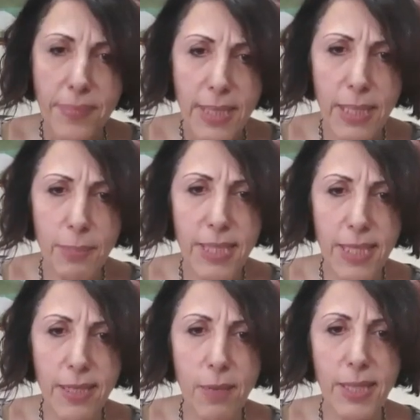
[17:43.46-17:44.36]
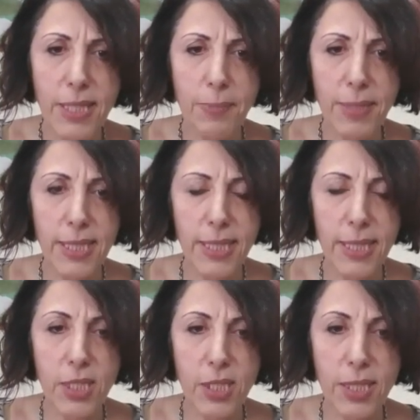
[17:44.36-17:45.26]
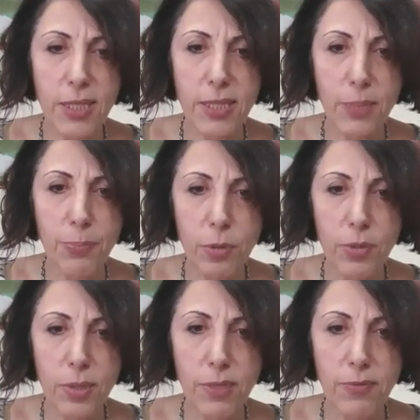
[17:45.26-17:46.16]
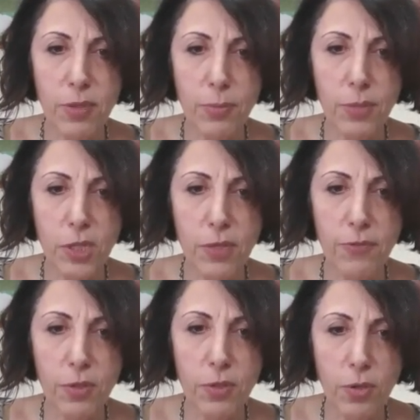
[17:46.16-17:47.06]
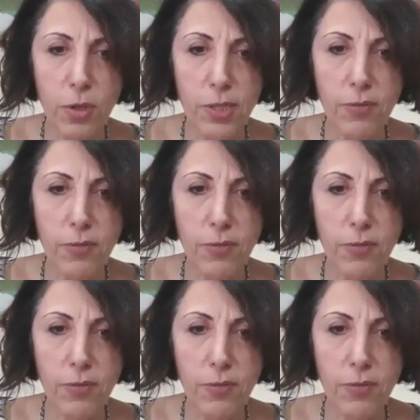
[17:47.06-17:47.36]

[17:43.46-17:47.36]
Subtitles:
Let me see. Love my SIMPLEX and Legend. Xterra Pro is a very good machine for the cost.